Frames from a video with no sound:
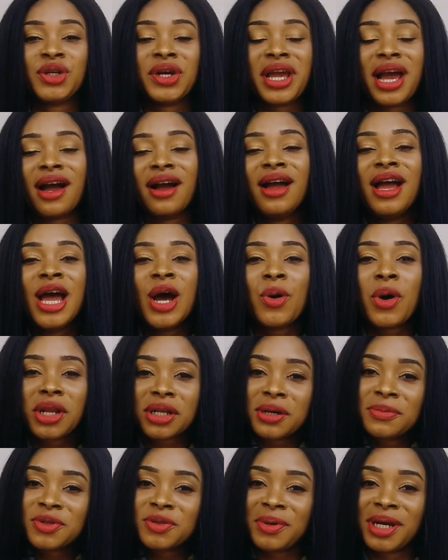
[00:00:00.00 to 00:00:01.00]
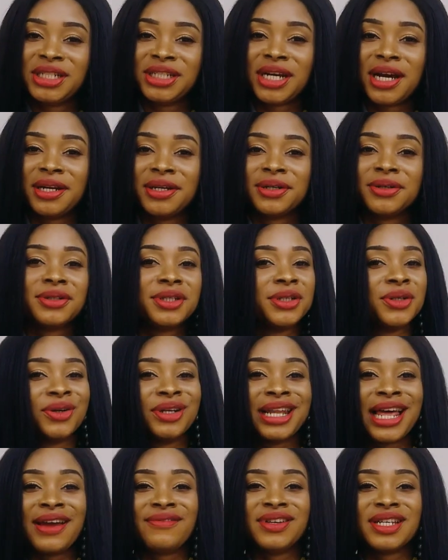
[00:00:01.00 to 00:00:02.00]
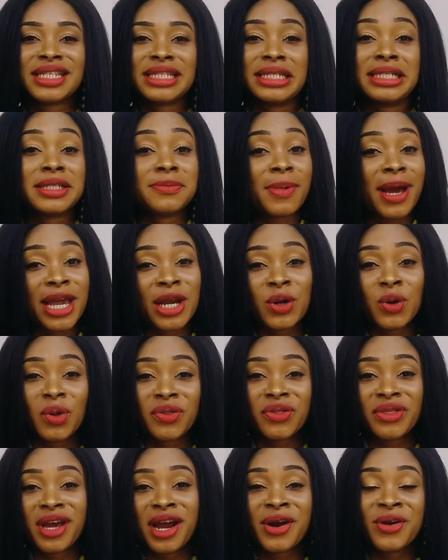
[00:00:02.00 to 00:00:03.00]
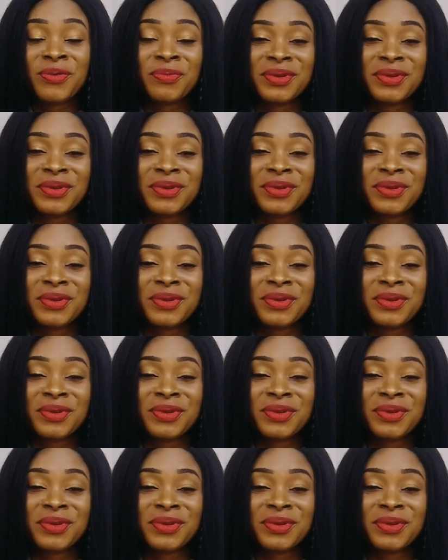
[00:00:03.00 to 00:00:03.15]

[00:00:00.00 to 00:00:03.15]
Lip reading: Yeah, welcome to my channel, live lessons by Goldero.